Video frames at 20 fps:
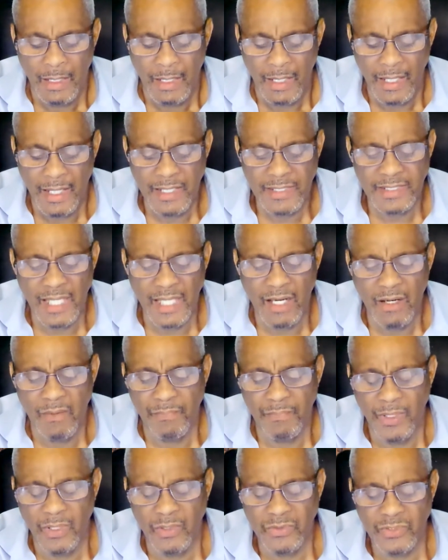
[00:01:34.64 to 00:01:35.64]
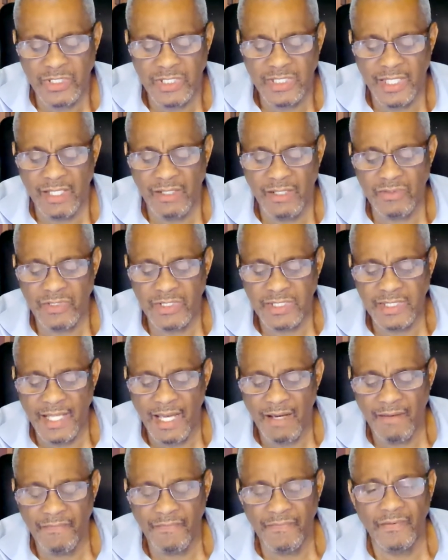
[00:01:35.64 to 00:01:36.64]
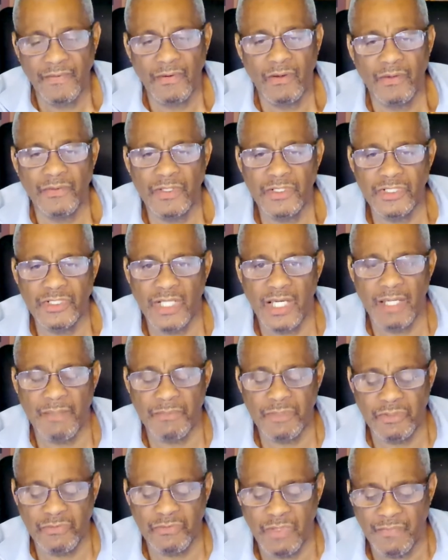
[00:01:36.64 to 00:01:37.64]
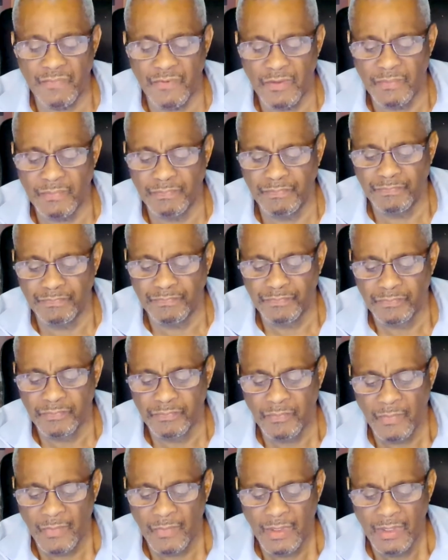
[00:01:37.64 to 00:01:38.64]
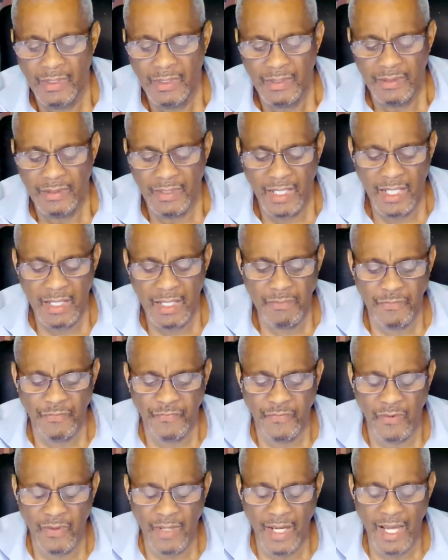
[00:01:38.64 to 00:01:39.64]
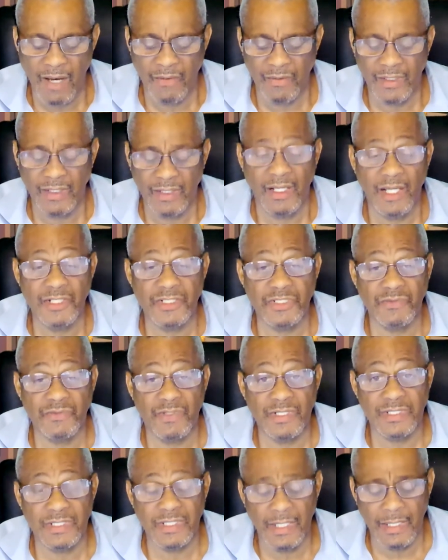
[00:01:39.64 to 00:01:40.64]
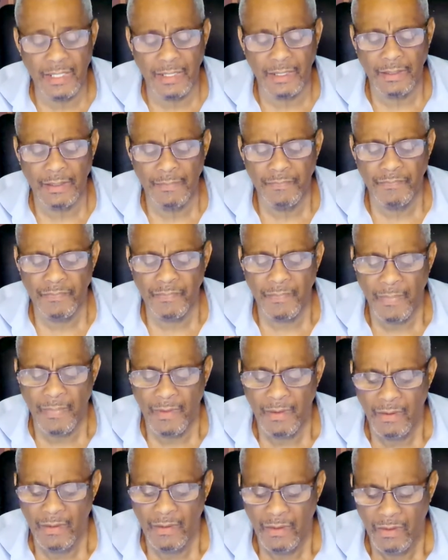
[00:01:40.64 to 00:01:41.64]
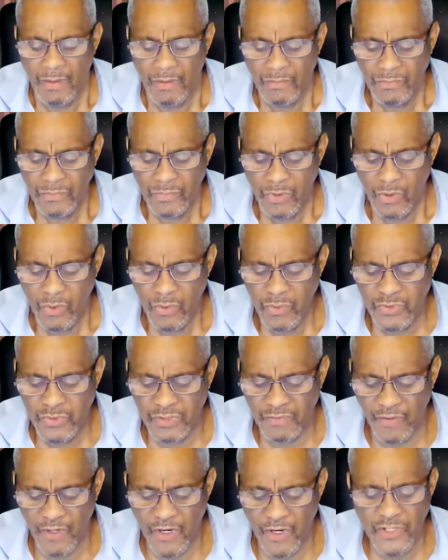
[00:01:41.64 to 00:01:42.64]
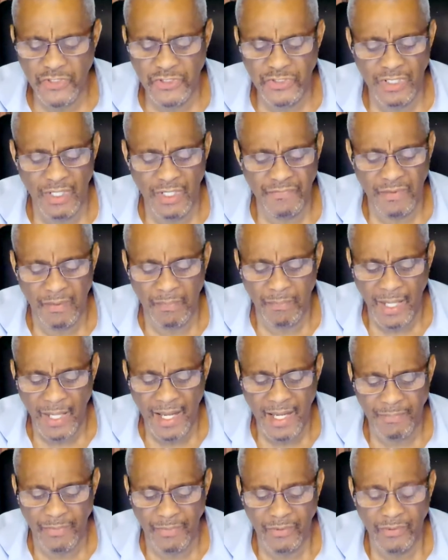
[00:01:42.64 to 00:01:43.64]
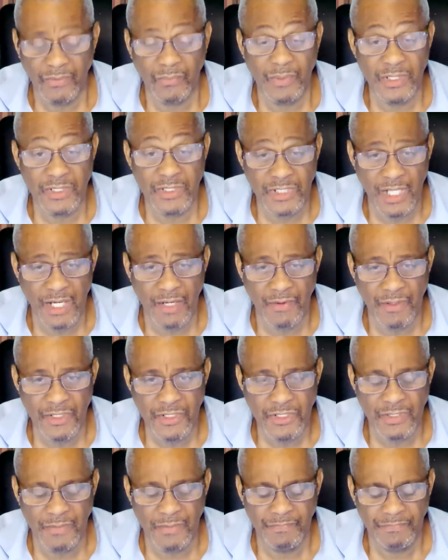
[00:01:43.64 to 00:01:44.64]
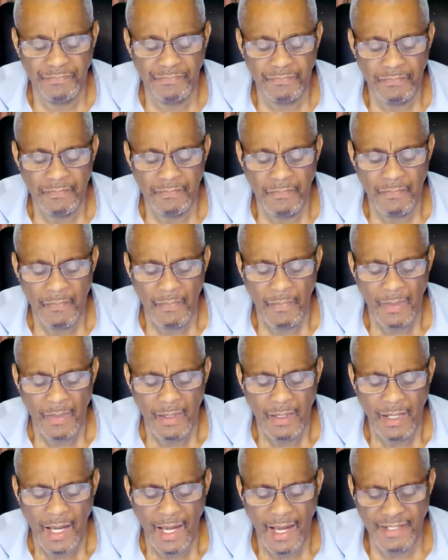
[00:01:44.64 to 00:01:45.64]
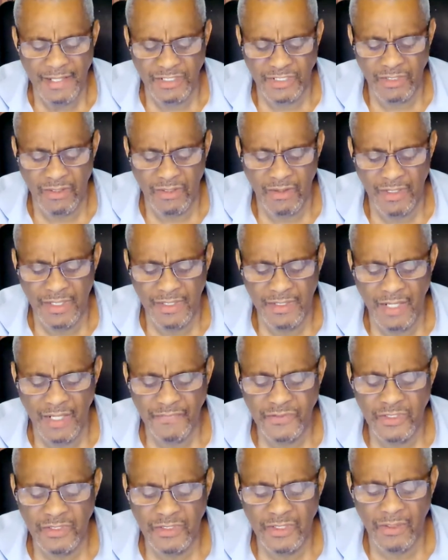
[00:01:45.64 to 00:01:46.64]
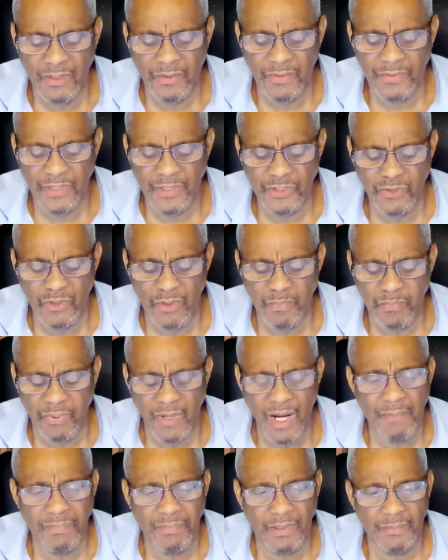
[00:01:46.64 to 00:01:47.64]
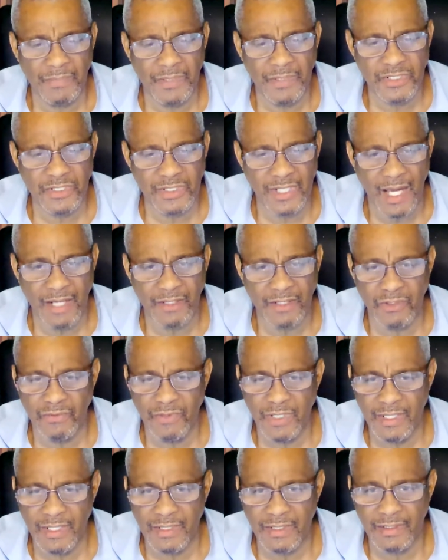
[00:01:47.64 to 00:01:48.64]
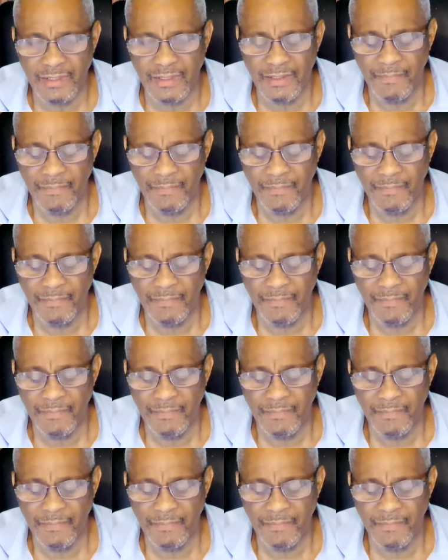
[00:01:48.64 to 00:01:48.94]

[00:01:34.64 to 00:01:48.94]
As our boat sailed south on the James River, named for our illustrious king, whose version of the Bible we cherish, I saw enough to know that your problem is not unique.